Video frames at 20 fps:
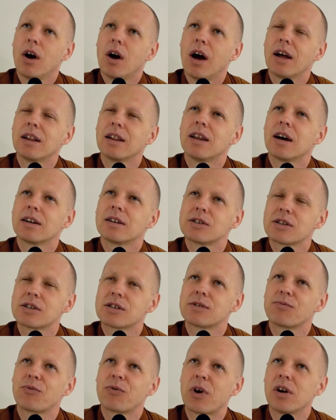And that
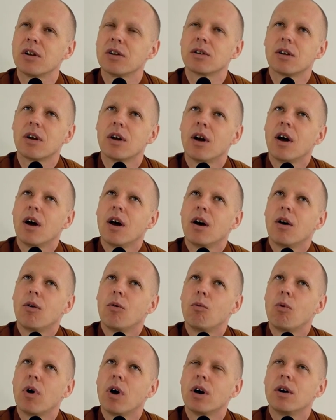just felt,
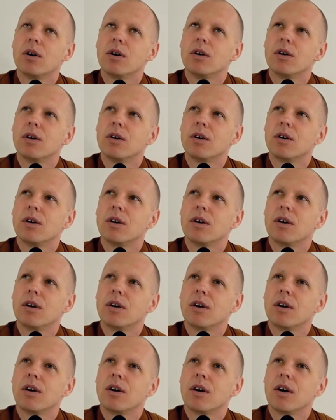well,
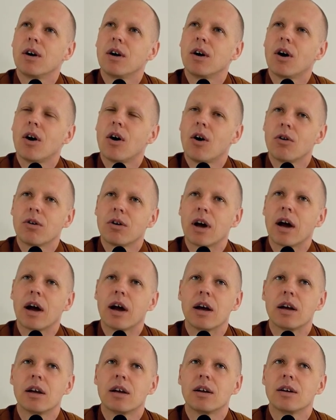
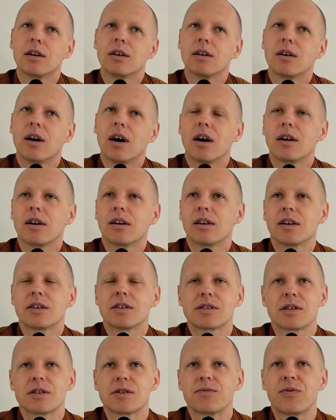okay,
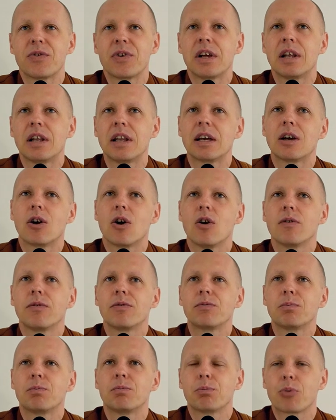there's this feeling
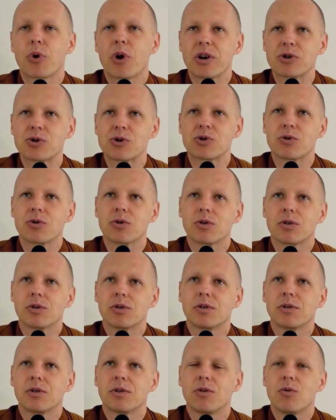of pressure,
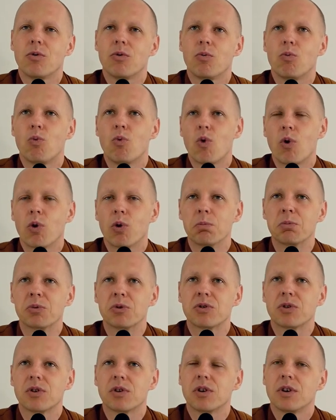
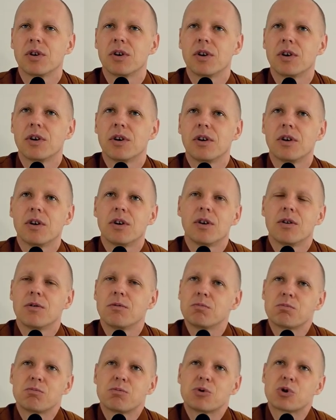warmth,
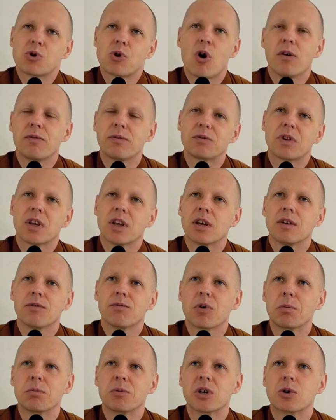soft thing
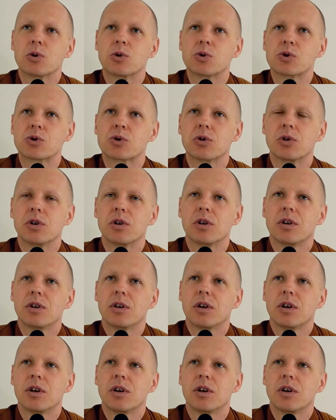from the cushion.